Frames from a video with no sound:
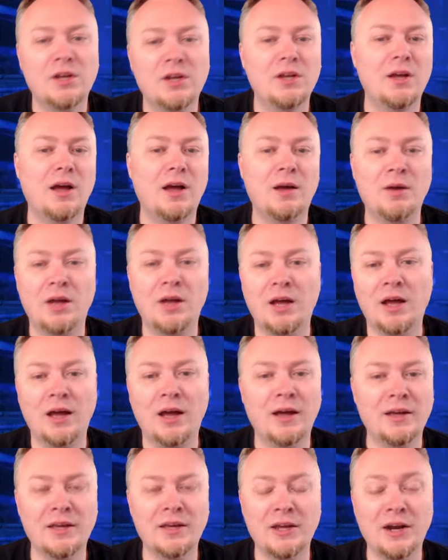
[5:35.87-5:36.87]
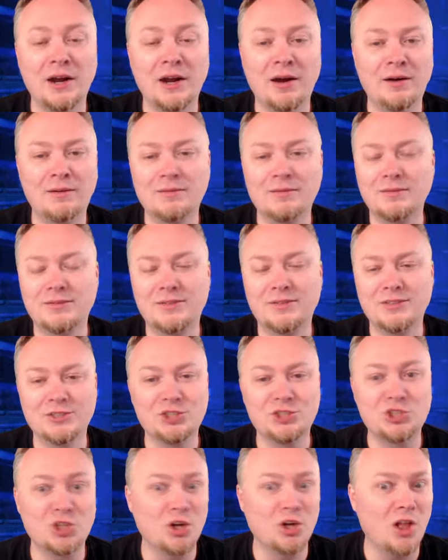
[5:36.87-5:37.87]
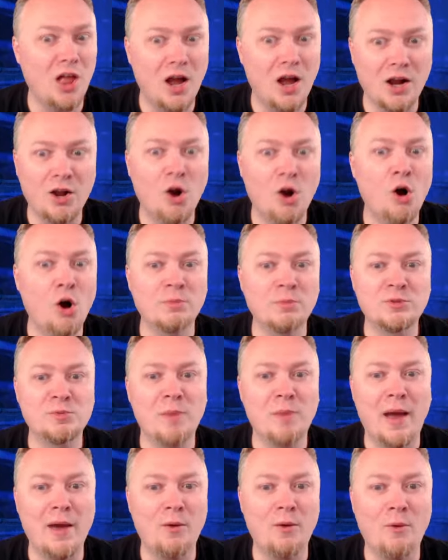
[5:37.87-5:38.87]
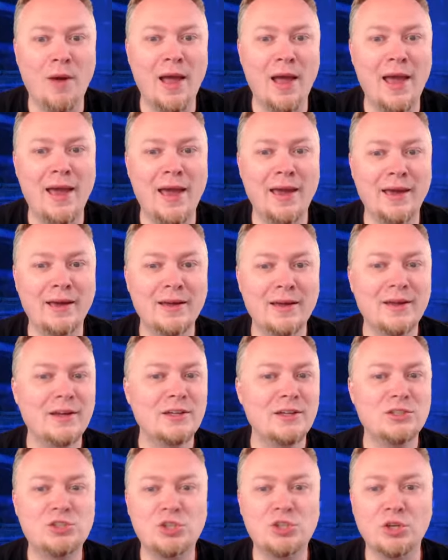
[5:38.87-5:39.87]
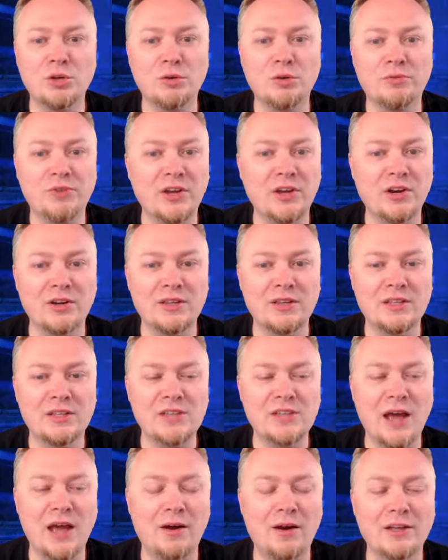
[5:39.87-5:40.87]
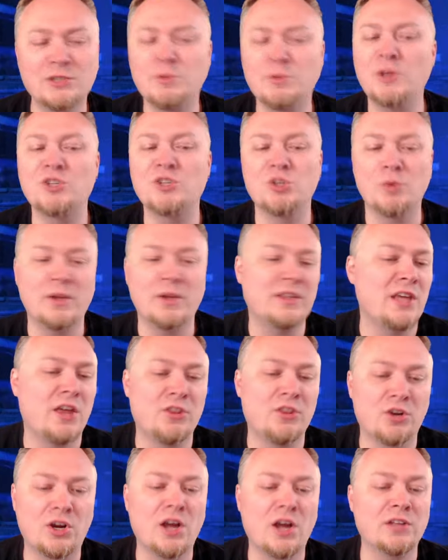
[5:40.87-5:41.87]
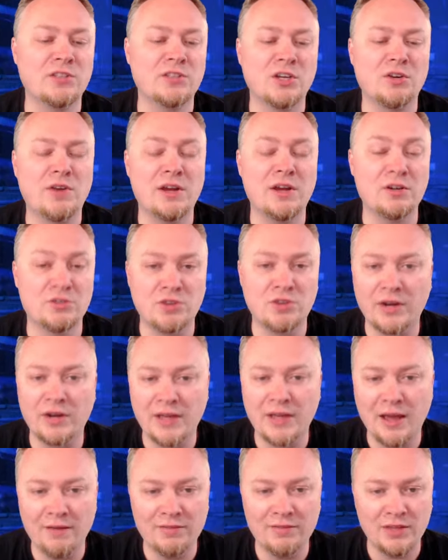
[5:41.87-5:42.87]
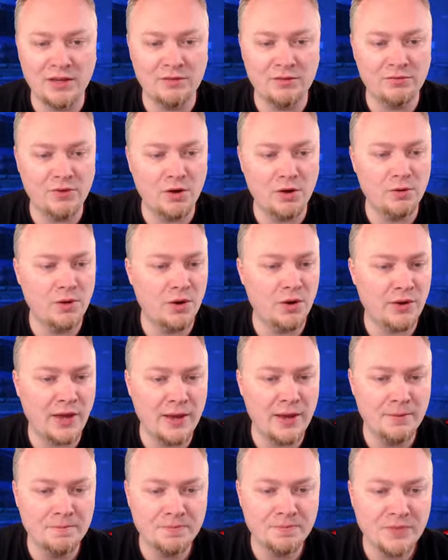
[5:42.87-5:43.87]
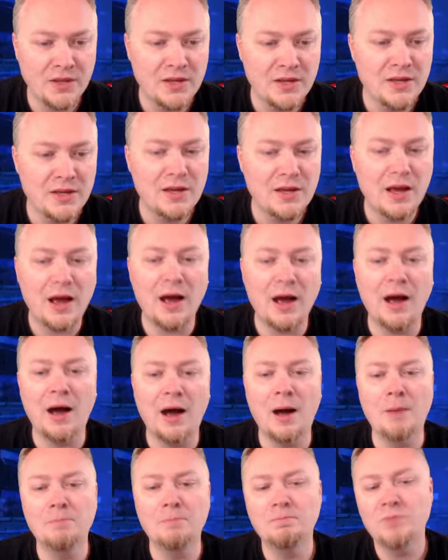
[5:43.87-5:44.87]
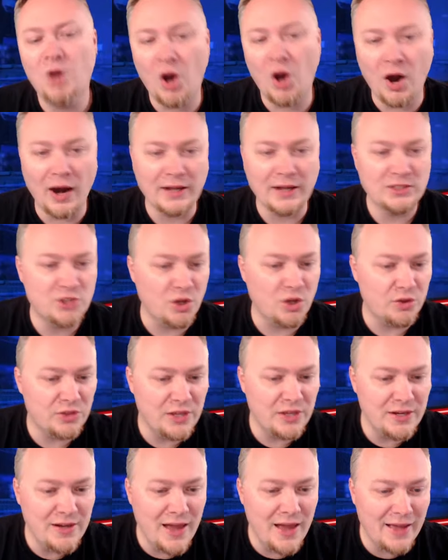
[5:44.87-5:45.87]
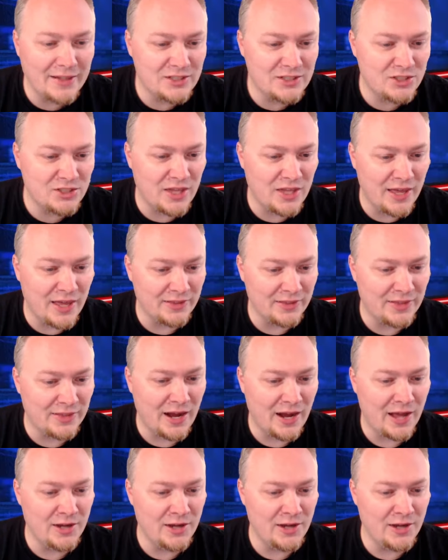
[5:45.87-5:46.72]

uh, you know, Sherlock Holmes my way to figuring this out, especially when the other content creators already have the info. Okay. Um, all right. So the next thing that I